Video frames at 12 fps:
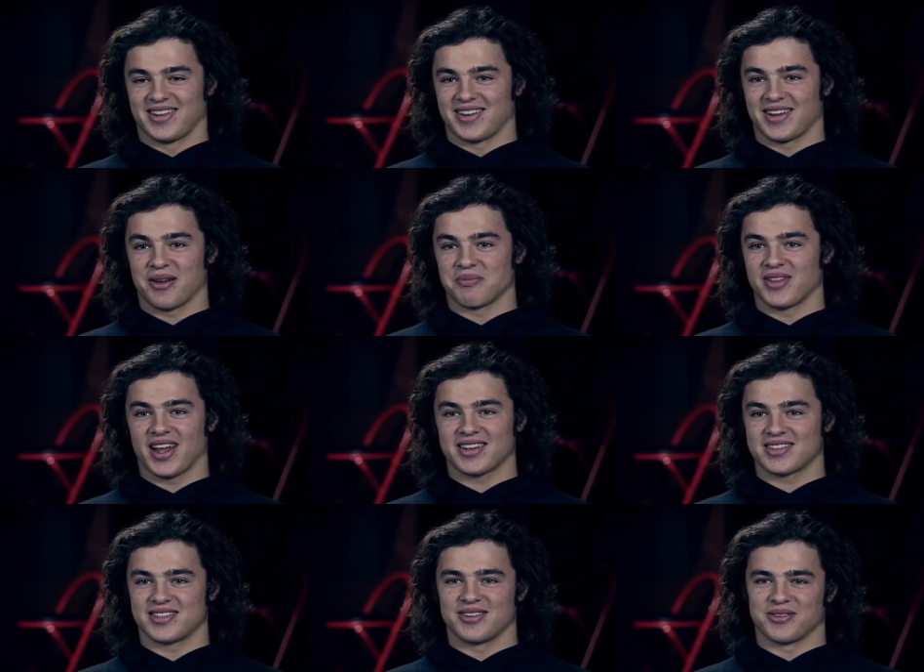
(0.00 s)
yep,
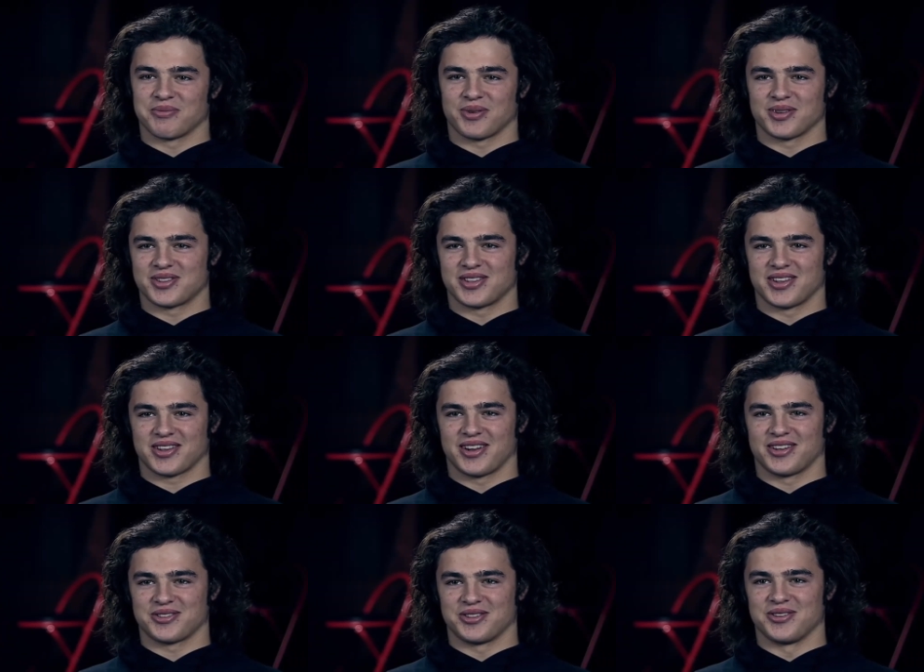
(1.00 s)
that's the only person in the
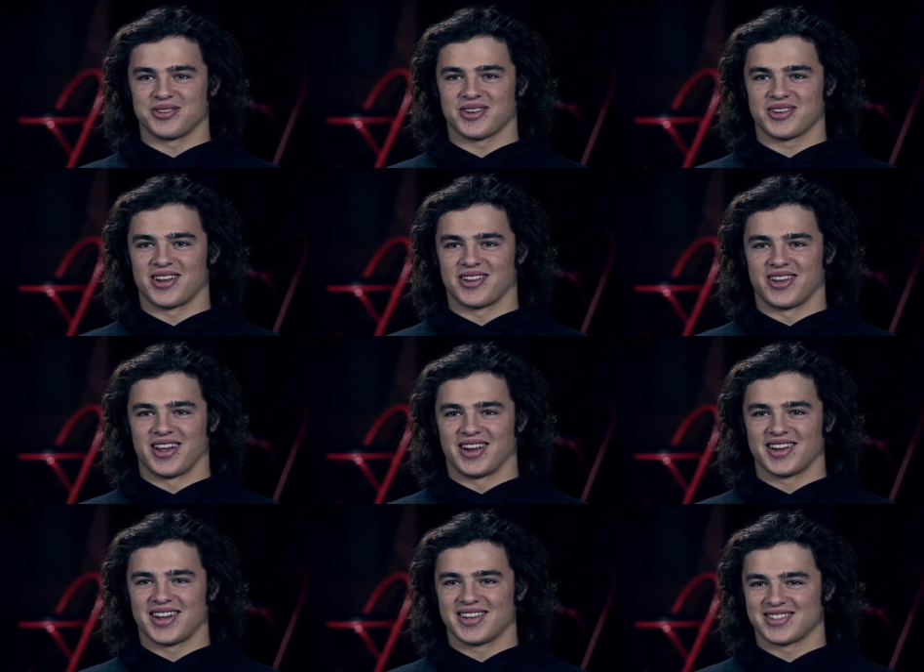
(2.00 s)
country who could have done that.